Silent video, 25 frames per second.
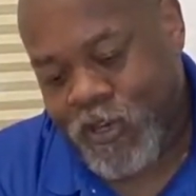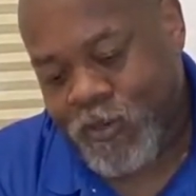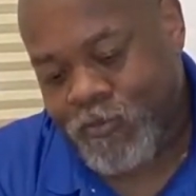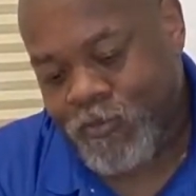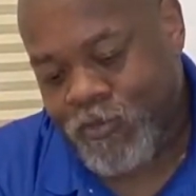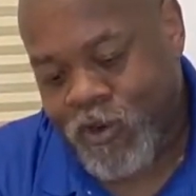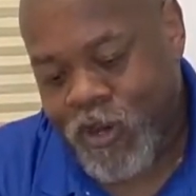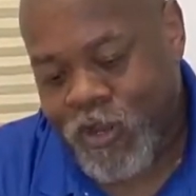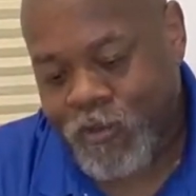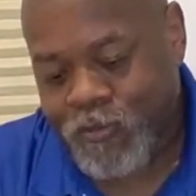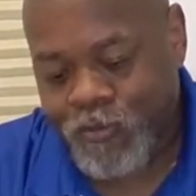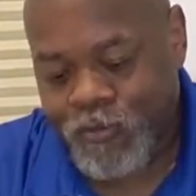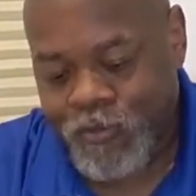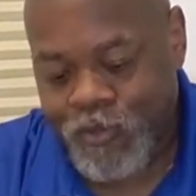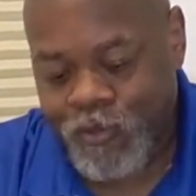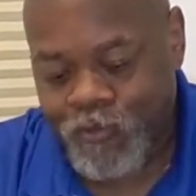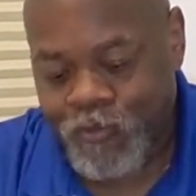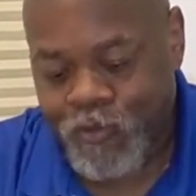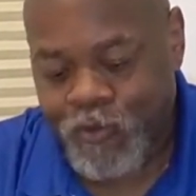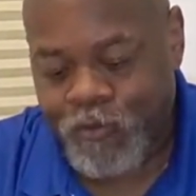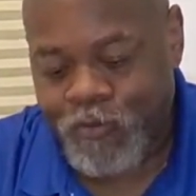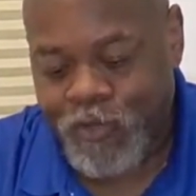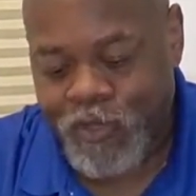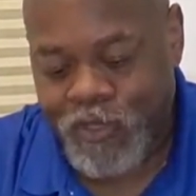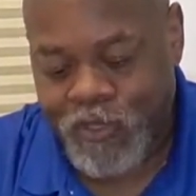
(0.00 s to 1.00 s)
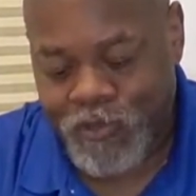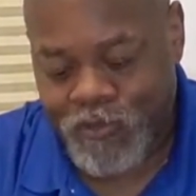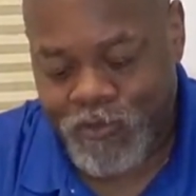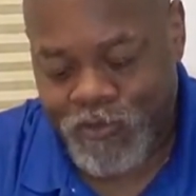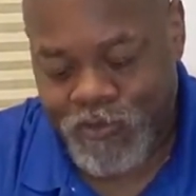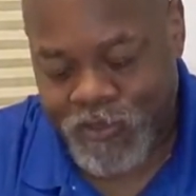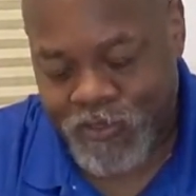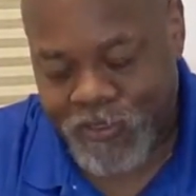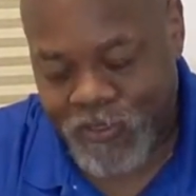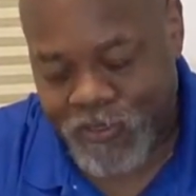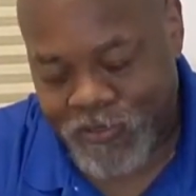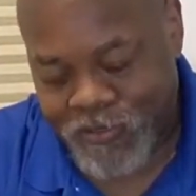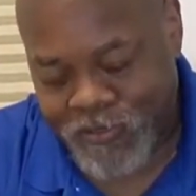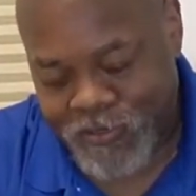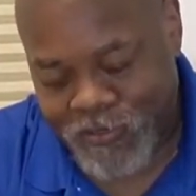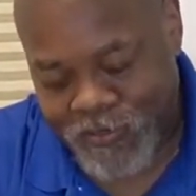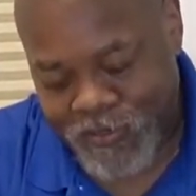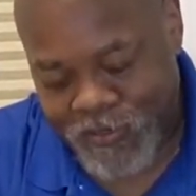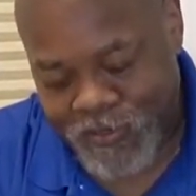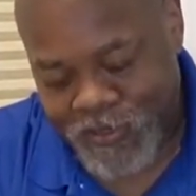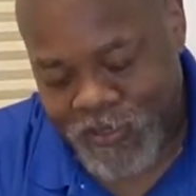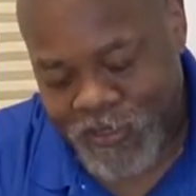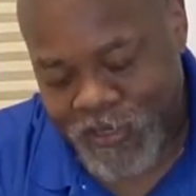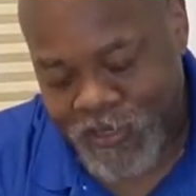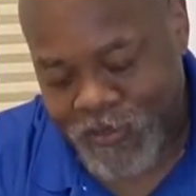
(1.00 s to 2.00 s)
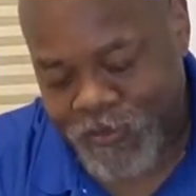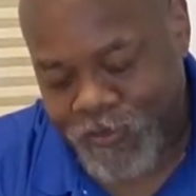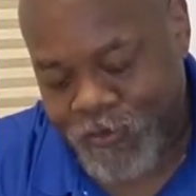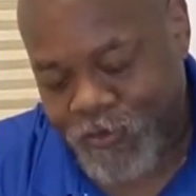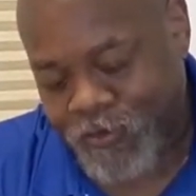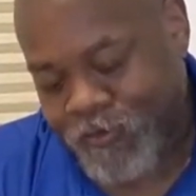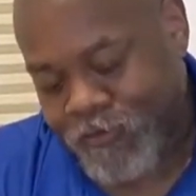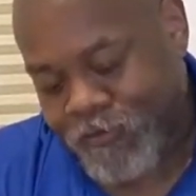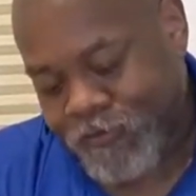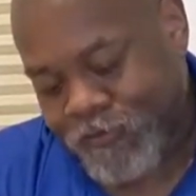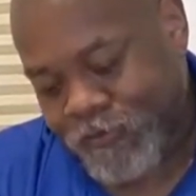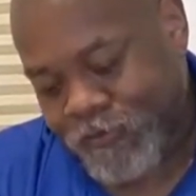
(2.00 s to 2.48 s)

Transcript: I probably won't be using this either.